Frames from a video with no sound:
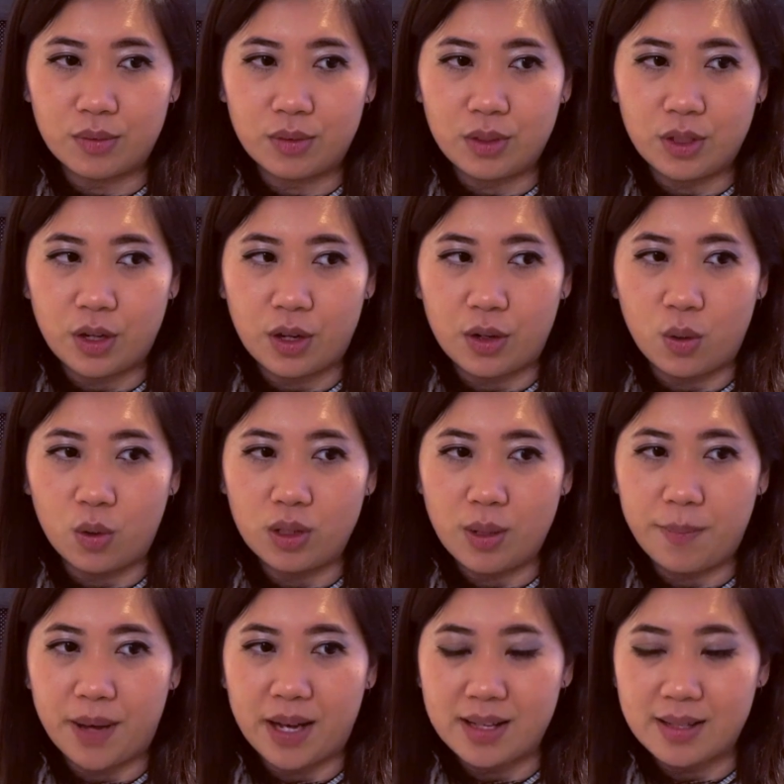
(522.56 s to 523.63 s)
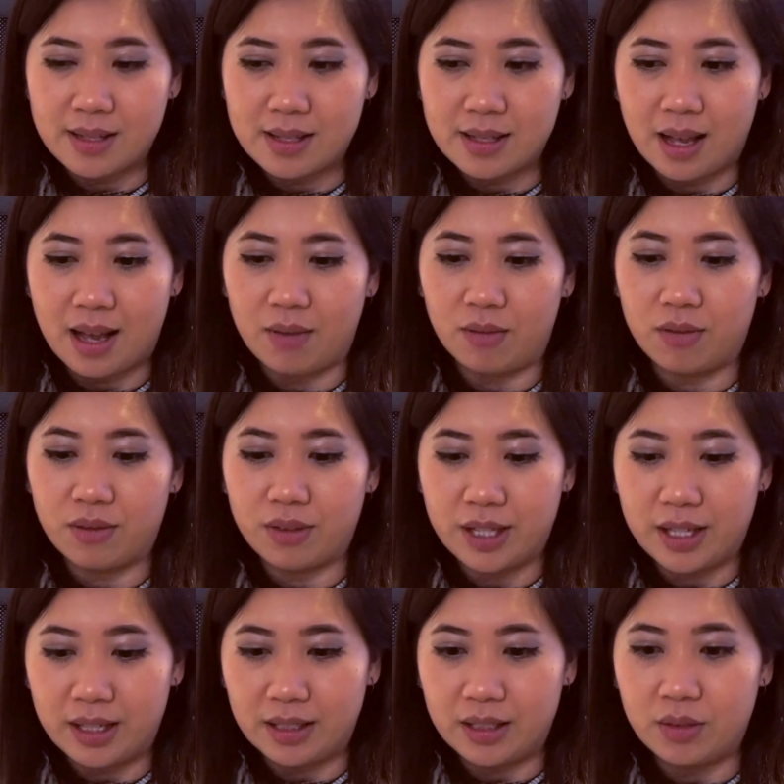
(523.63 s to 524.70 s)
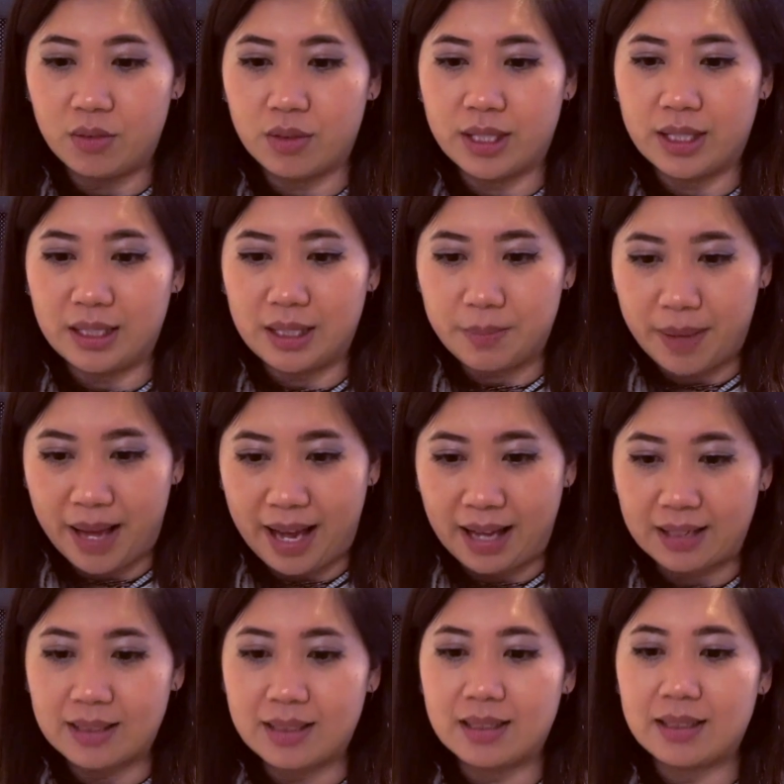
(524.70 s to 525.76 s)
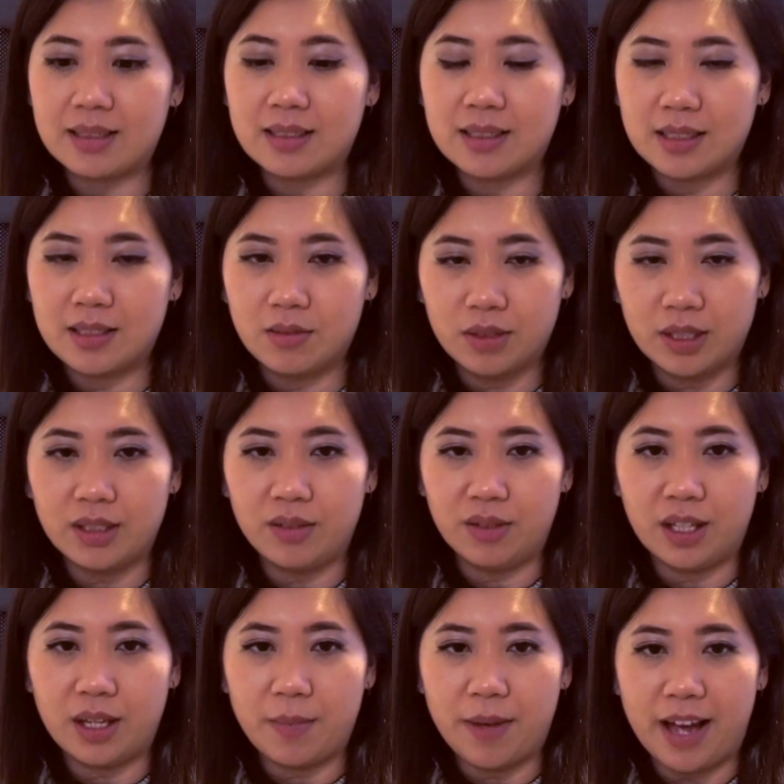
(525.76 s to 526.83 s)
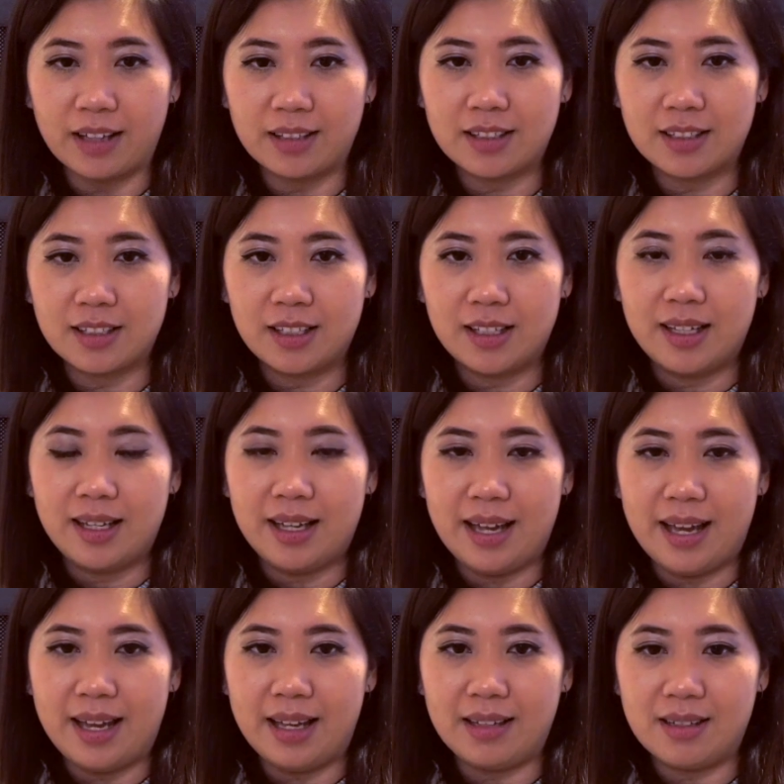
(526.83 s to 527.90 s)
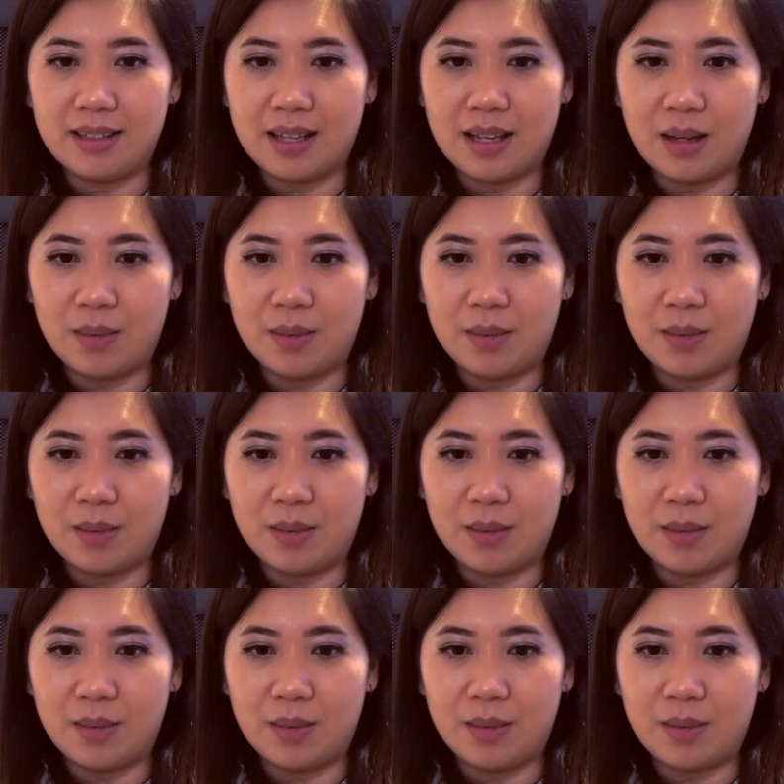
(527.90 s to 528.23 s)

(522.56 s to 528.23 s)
you know, all the buses are really, really packed. Really, really packed. And